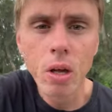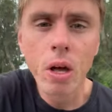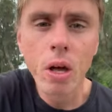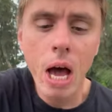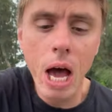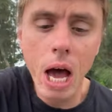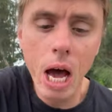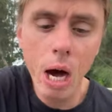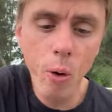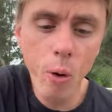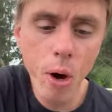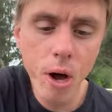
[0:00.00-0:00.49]

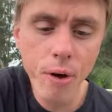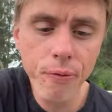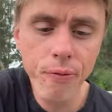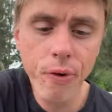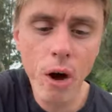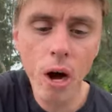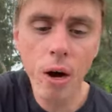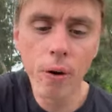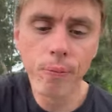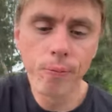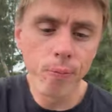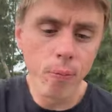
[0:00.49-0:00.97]

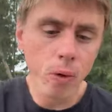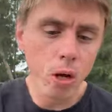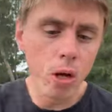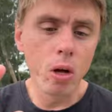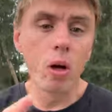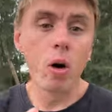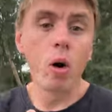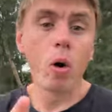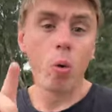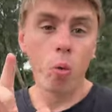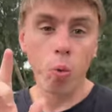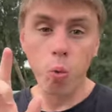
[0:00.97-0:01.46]
However,
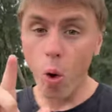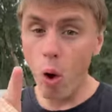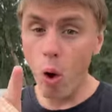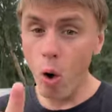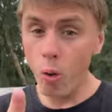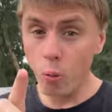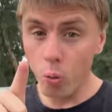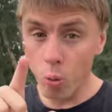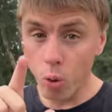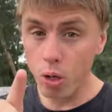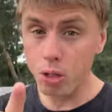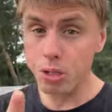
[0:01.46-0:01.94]
what
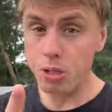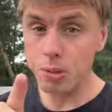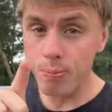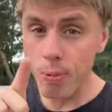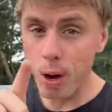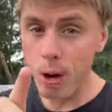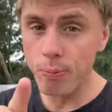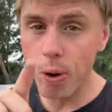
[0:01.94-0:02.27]
was my